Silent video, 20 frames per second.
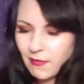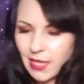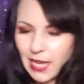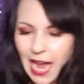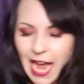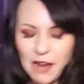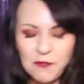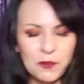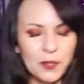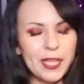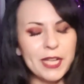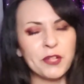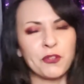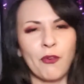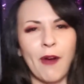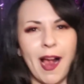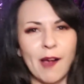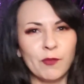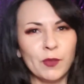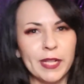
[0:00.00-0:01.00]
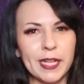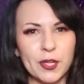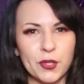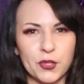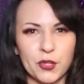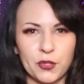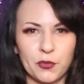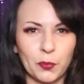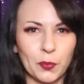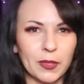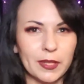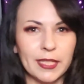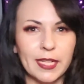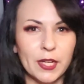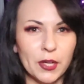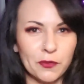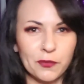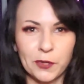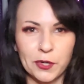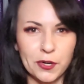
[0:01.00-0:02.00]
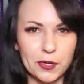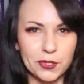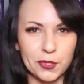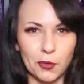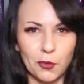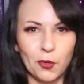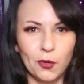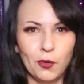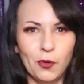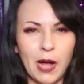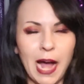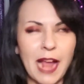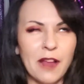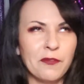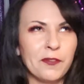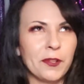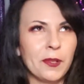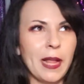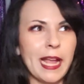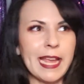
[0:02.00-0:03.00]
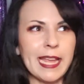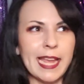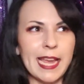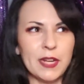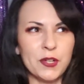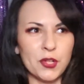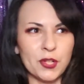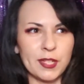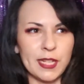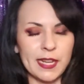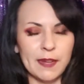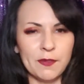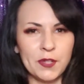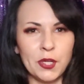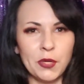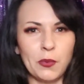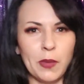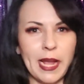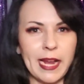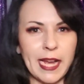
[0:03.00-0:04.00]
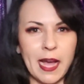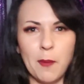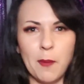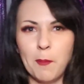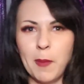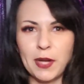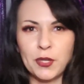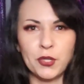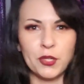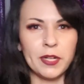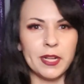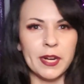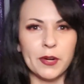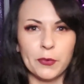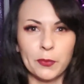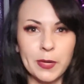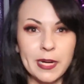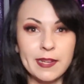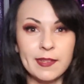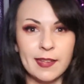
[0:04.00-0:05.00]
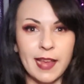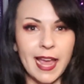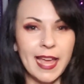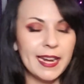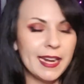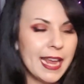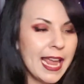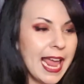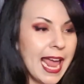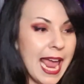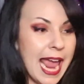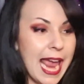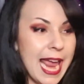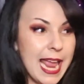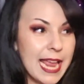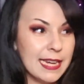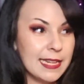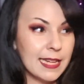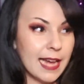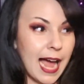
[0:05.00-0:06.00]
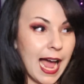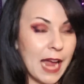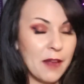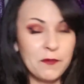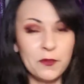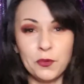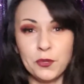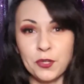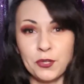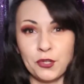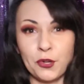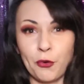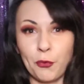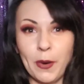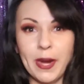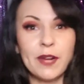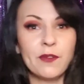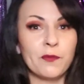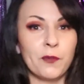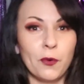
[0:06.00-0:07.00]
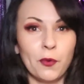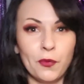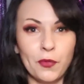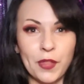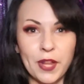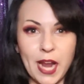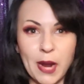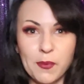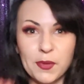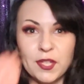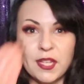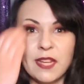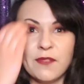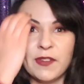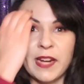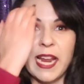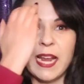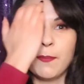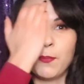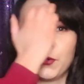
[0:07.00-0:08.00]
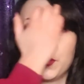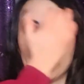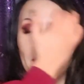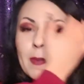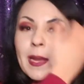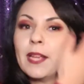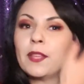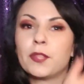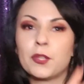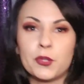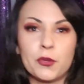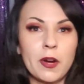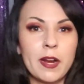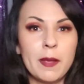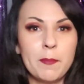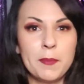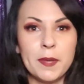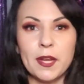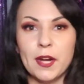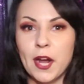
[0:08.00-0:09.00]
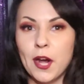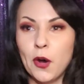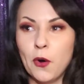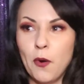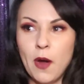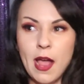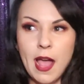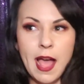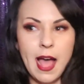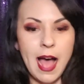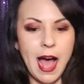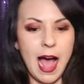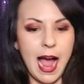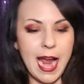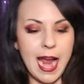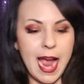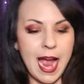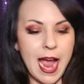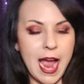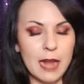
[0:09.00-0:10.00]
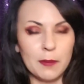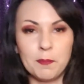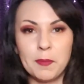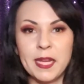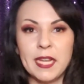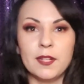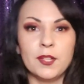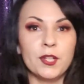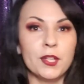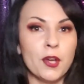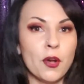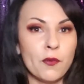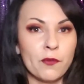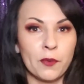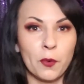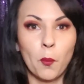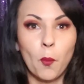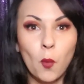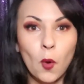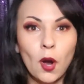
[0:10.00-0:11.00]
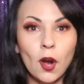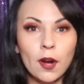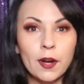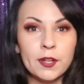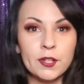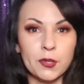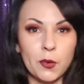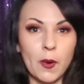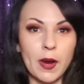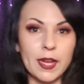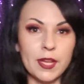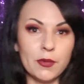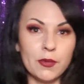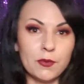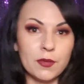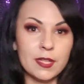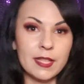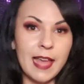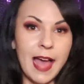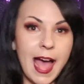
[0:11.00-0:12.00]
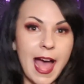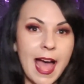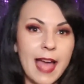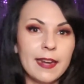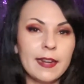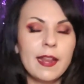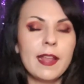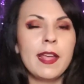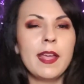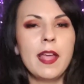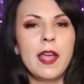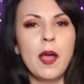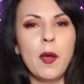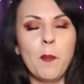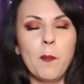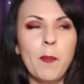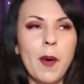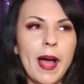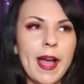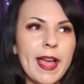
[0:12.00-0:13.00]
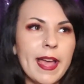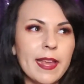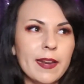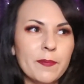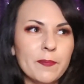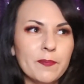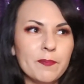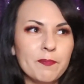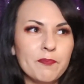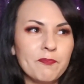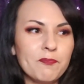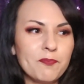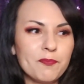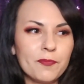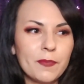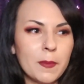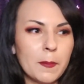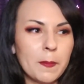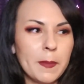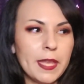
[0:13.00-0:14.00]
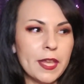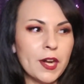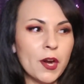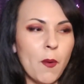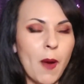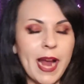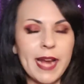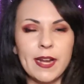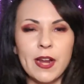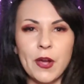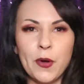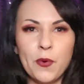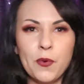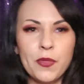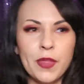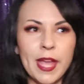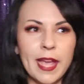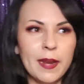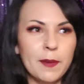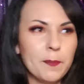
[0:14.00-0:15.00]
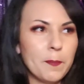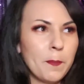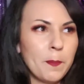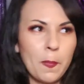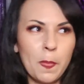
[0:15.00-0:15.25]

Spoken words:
I feel like traveling is just really good for your soul. I feel like it just gives you like a much needed reset. And I feel just grateful that I was even able to make the trip. I had PTO from work, so I used that. But, I know that